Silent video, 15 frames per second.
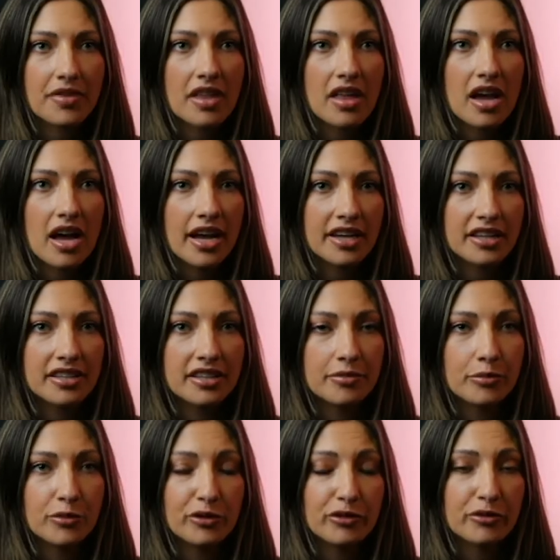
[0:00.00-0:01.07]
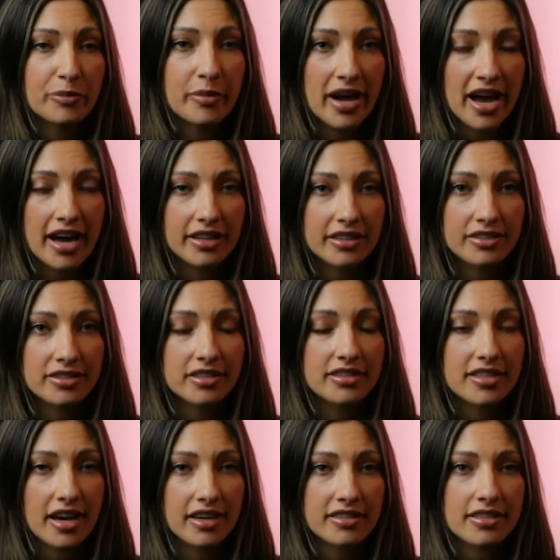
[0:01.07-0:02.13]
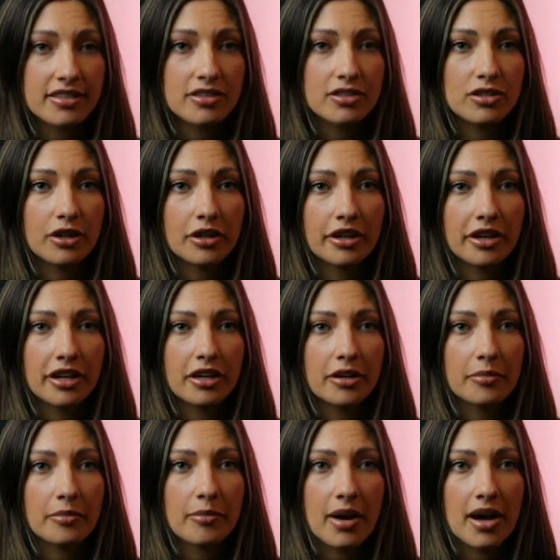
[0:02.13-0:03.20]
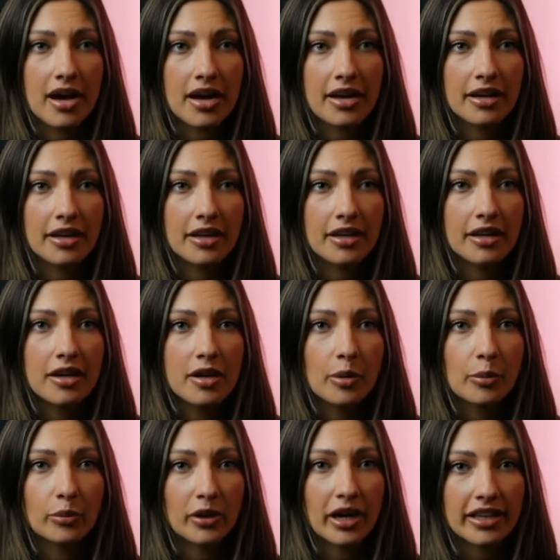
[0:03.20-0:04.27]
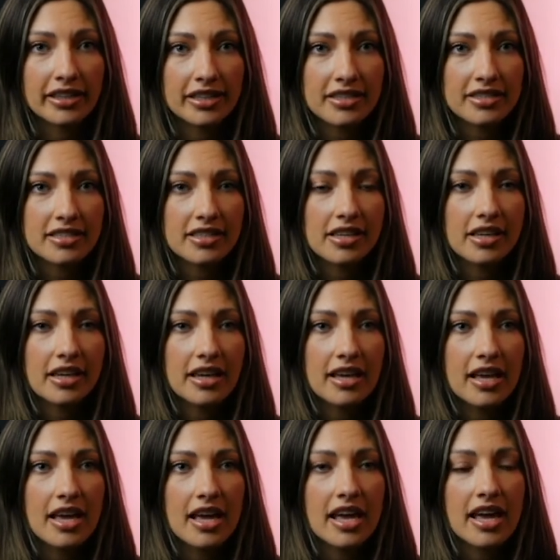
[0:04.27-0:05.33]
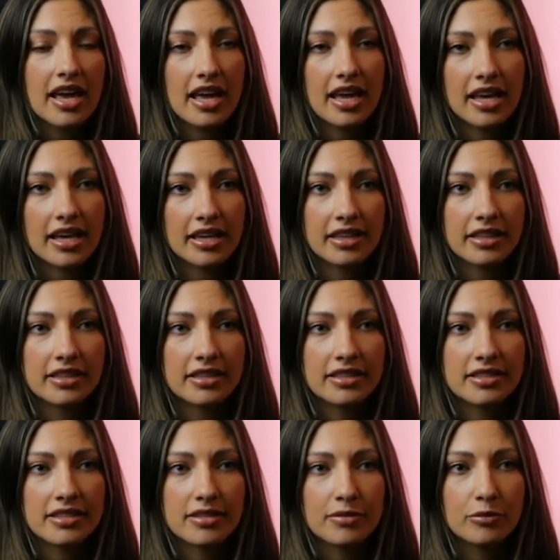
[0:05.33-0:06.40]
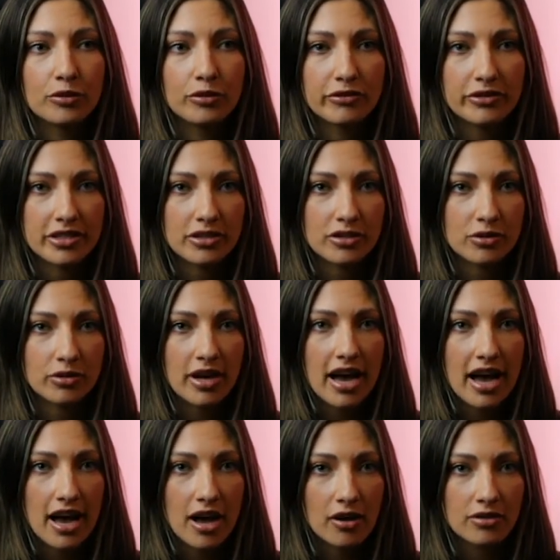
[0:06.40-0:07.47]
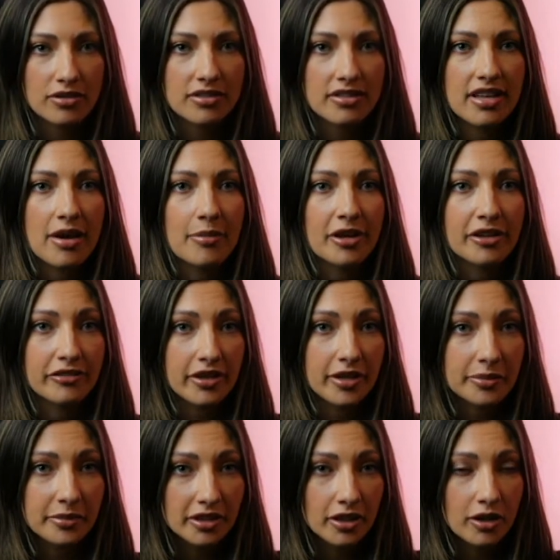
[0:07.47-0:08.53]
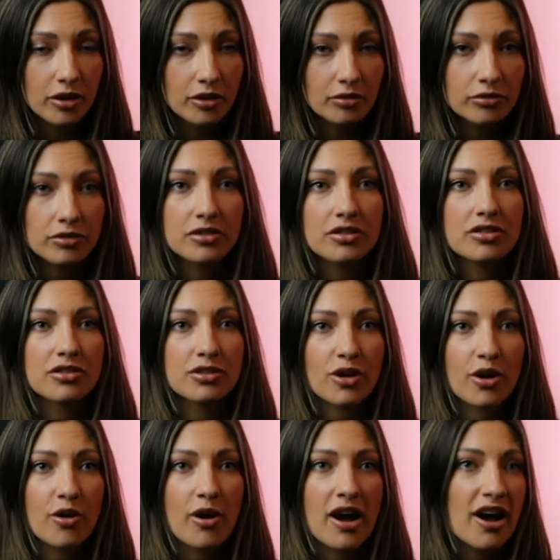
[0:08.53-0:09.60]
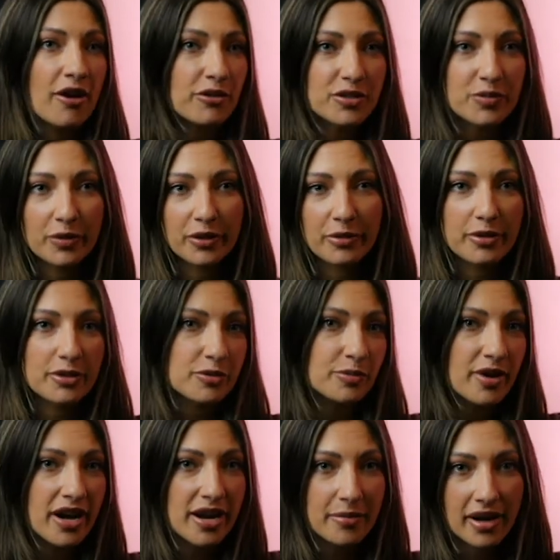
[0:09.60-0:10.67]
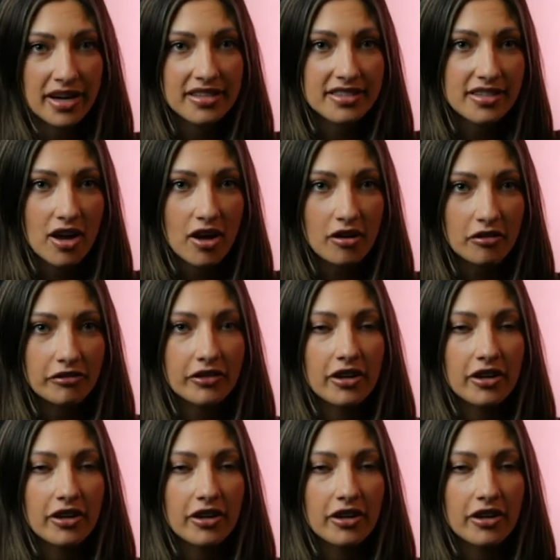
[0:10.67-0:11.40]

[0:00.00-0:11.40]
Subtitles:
I had moved back to Texas during my pregnancy and moved into a house that my family owned. So I was pretty much by myself